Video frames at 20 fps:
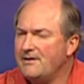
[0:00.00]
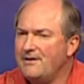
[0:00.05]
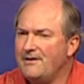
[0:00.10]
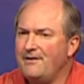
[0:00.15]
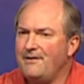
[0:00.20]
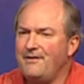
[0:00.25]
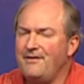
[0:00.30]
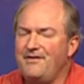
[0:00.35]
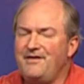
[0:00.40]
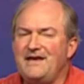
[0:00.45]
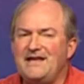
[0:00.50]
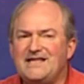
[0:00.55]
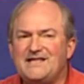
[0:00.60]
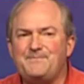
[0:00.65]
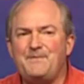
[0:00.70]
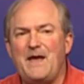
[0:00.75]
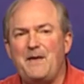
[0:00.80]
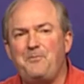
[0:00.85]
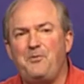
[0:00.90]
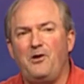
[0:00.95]
These
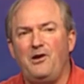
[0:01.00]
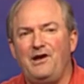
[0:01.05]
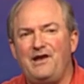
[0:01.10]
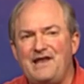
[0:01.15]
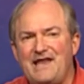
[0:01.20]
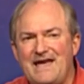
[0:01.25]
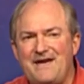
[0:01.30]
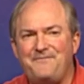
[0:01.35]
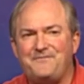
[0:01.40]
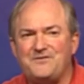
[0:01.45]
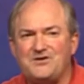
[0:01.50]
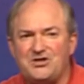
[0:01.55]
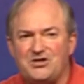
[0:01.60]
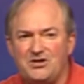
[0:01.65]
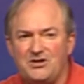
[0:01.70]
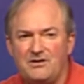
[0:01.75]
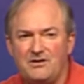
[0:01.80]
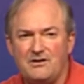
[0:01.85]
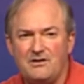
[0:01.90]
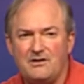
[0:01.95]
people left
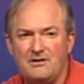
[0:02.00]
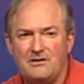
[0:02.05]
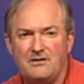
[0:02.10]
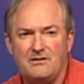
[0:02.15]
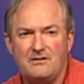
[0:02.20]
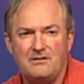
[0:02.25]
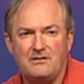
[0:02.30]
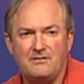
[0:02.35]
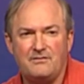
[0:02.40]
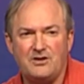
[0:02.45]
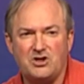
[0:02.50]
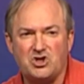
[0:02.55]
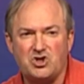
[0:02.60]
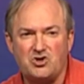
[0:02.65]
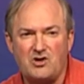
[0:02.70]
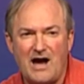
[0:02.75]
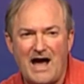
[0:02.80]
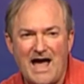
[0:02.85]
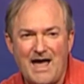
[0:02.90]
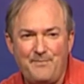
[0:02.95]
the
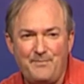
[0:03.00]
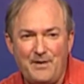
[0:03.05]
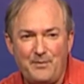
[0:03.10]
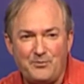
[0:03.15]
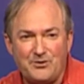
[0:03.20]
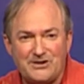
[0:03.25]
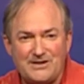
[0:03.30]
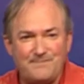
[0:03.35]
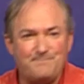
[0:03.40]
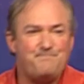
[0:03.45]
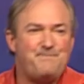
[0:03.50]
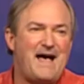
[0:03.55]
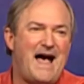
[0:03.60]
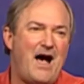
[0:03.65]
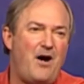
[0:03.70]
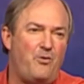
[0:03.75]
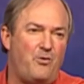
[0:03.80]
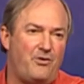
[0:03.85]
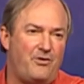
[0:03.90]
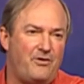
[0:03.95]
tribe that was in power